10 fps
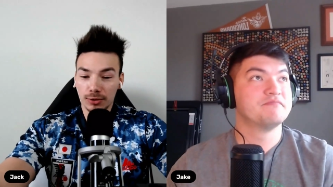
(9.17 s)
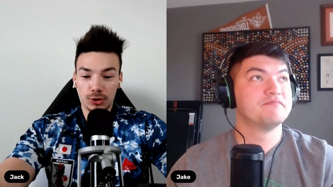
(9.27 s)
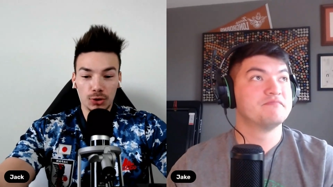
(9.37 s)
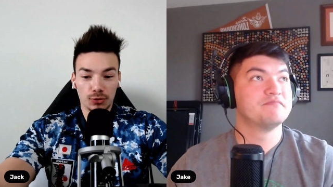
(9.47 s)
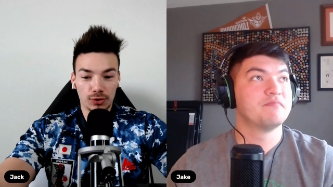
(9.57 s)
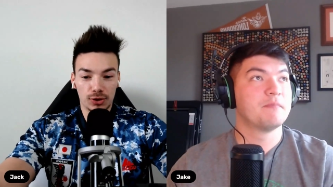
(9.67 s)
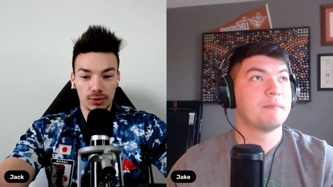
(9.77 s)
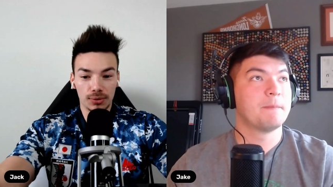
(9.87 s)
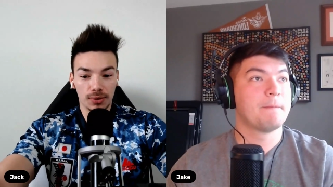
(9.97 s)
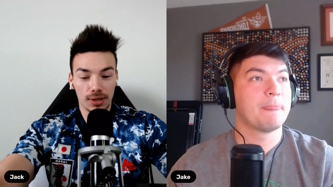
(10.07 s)
Speaker 1: go two for
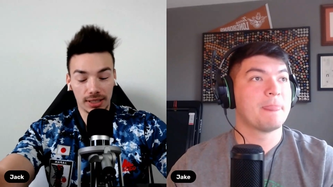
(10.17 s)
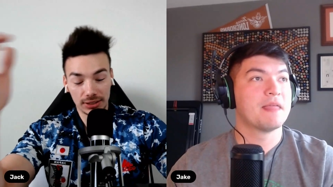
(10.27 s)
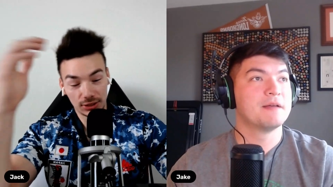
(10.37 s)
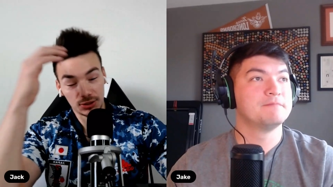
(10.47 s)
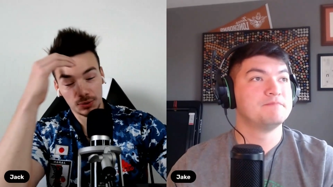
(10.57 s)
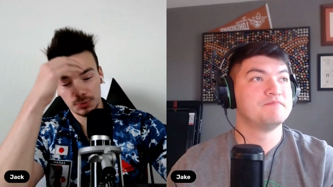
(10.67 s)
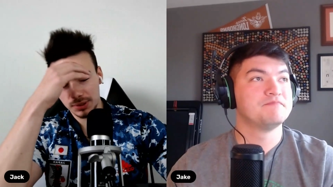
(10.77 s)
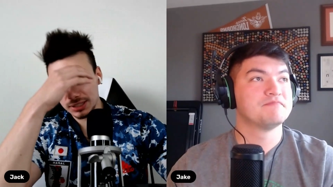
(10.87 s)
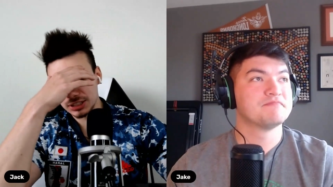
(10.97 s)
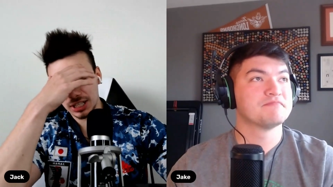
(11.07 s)
two against the
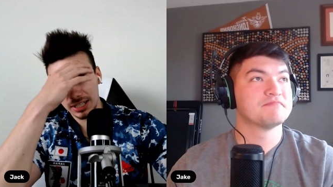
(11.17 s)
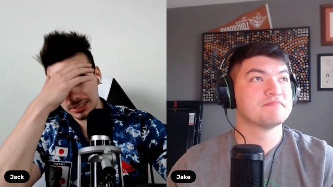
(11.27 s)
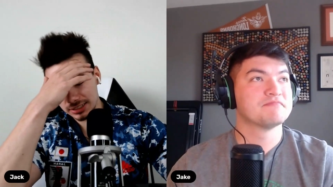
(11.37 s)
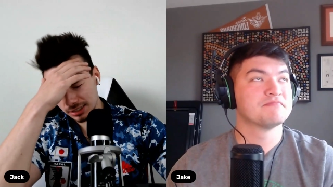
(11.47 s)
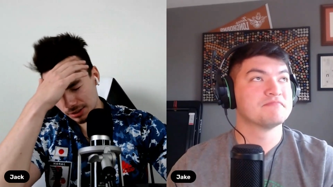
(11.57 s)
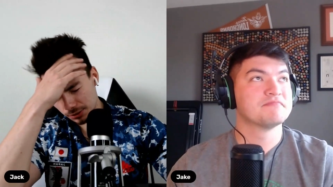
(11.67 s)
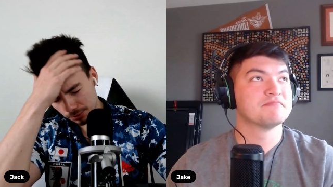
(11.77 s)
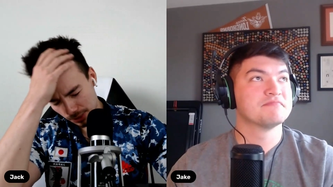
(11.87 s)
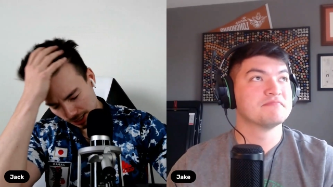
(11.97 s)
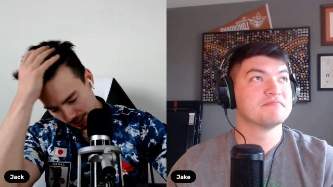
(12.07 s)
European giants. Oh
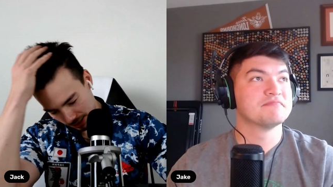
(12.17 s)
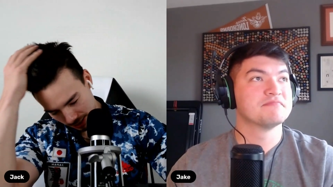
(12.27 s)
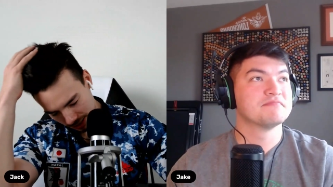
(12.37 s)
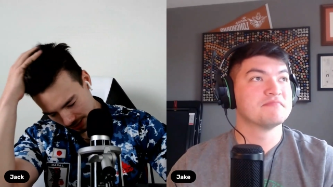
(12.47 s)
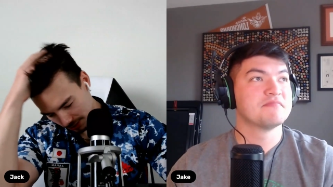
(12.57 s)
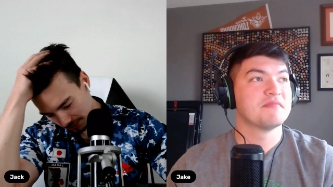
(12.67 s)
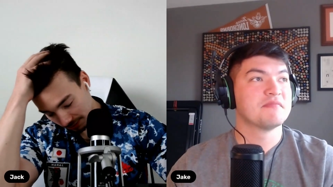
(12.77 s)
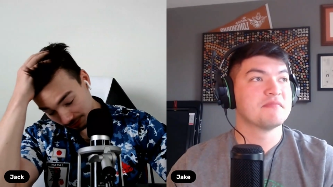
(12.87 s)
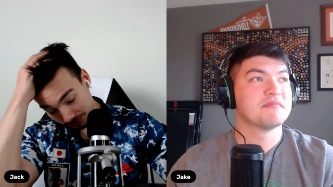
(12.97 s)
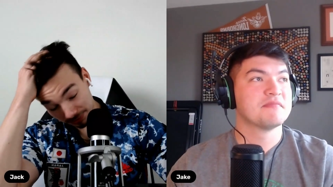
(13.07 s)
my god, dude!
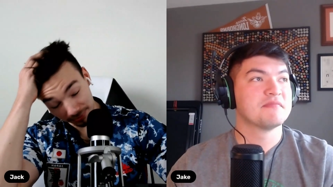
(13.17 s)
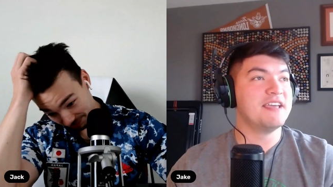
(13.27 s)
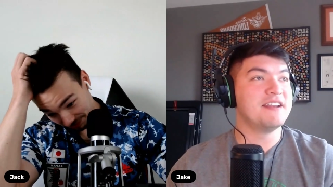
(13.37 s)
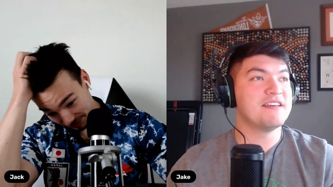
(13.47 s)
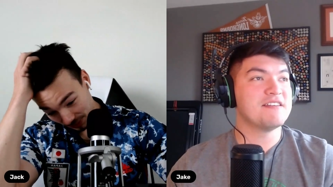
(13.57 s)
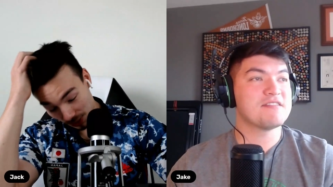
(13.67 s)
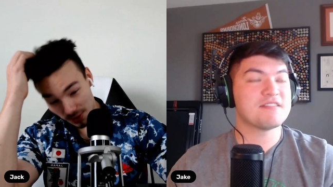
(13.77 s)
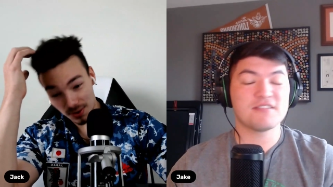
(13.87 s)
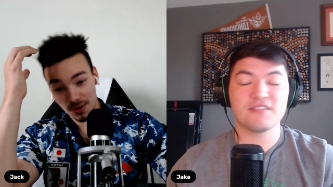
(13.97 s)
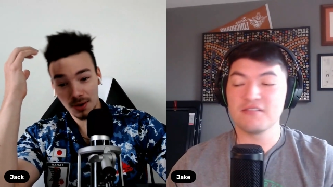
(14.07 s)
It
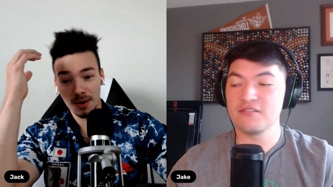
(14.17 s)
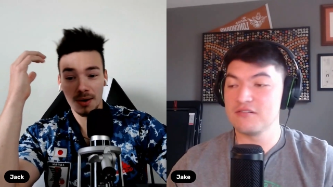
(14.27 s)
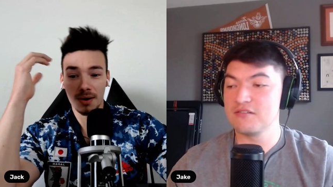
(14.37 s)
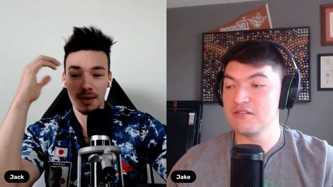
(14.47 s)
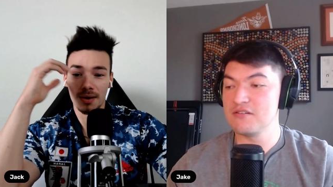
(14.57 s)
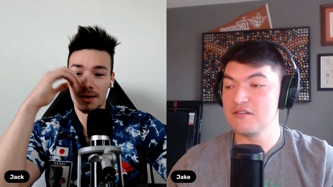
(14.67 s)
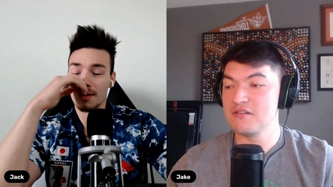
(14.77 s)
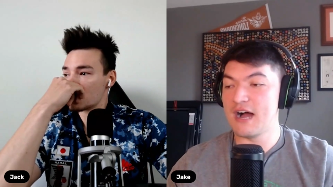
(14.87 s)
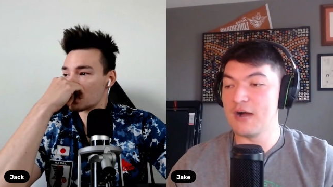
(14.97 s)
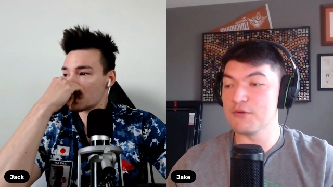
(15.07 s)
is.
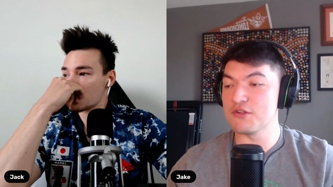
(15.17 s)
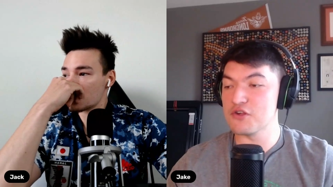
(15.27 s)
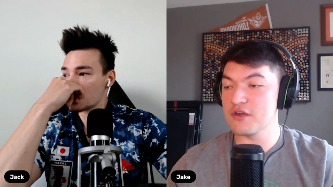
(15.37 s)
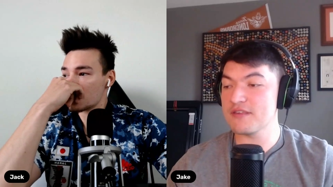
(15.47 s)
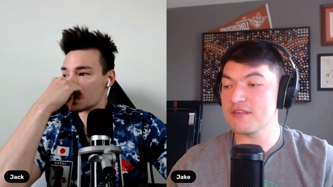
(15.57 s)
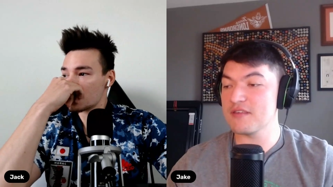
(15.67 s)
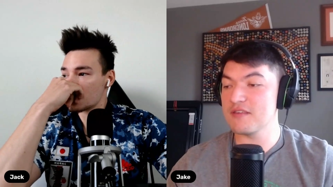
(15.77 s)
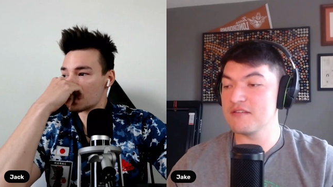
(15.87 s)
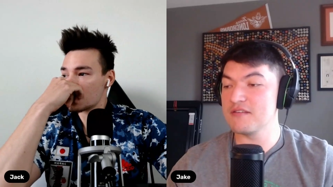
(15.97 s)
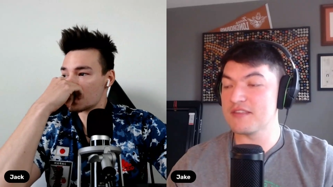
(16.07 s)
Speaker 2: I was just
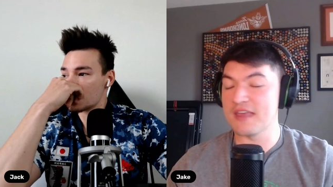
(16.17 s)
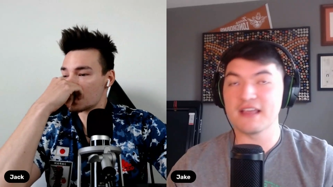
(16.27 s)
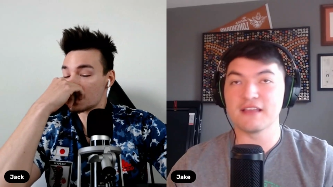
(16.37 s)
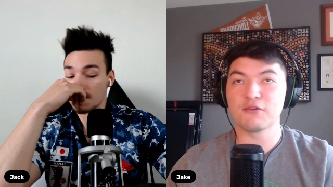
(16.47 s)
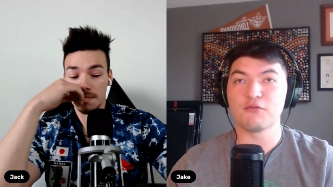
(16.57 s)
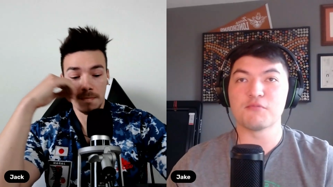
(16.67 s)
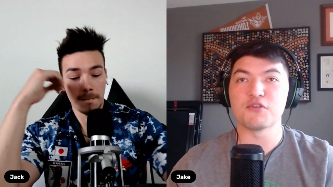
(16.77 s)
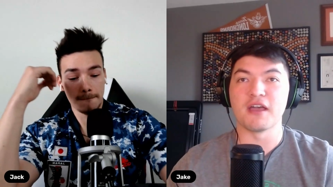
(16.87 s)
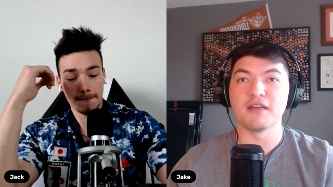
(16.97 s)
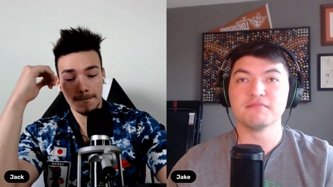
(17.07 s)
saying in the group
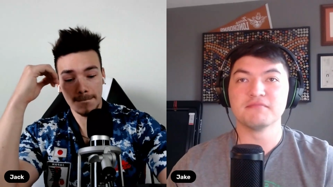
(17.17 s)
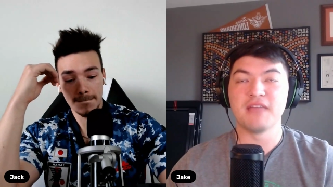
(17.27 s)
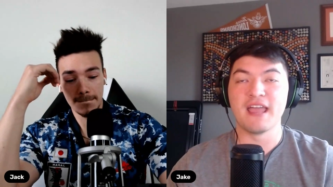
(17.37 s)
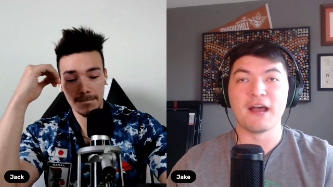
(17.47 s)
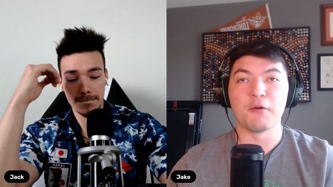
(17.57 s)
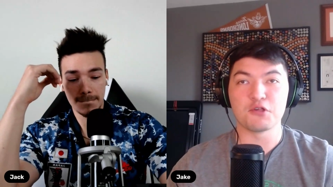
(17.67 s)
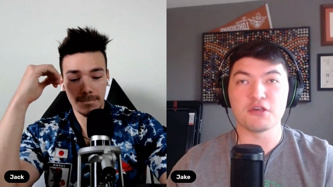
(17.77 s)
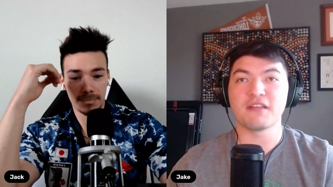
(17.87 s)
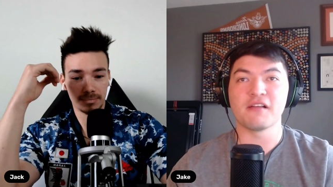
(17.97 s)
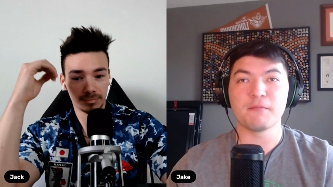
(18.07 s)
chat, and I was
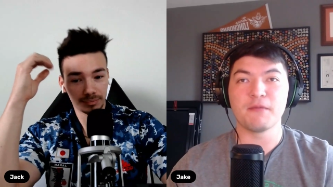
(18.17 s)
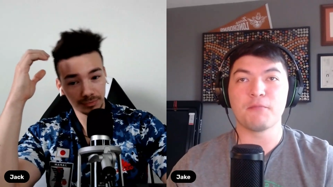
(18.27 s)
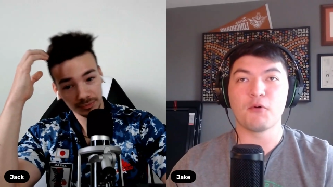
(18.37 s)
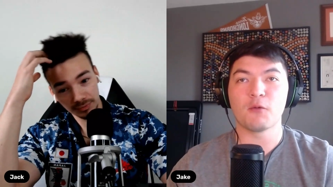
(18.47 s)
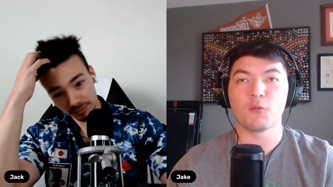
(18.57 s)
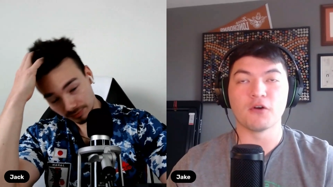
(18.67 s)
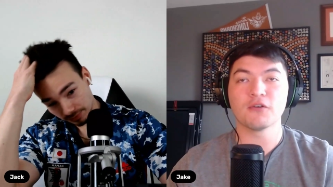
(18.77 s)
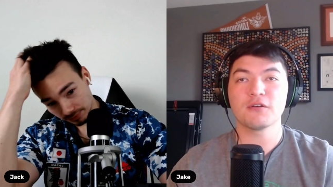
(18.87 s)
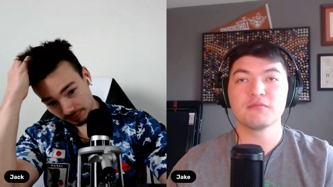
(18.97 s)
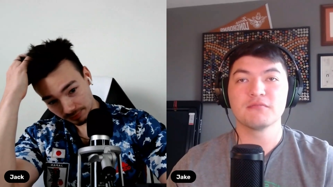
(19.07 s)
just telling people at
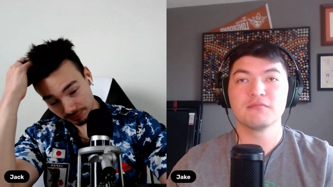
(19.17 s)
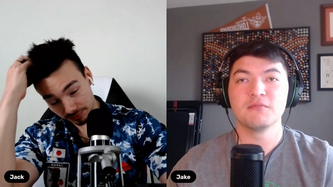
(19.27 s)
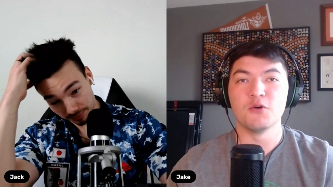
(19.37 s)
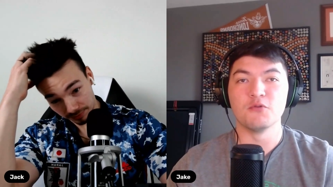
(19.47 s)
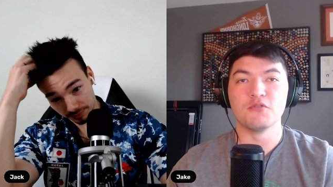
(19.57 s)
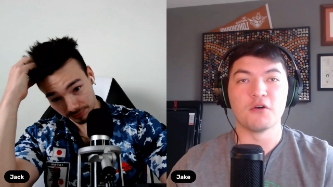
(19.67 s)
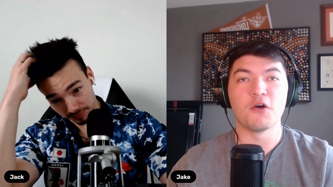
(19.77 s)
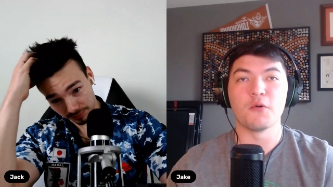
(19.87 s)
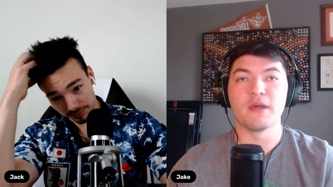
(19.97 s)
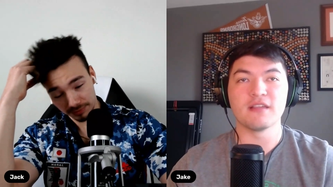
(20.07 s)
work who don't
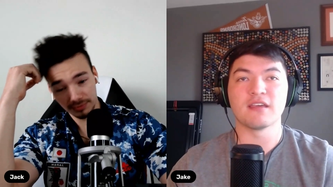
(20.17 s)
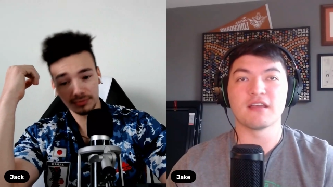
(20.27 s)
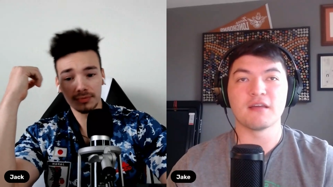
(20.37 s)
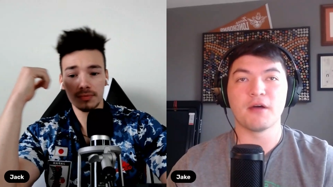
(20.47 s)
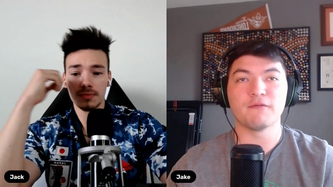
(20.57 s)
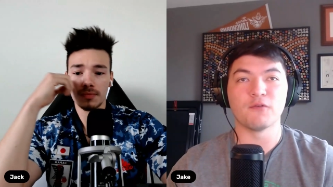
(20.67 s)
know anything about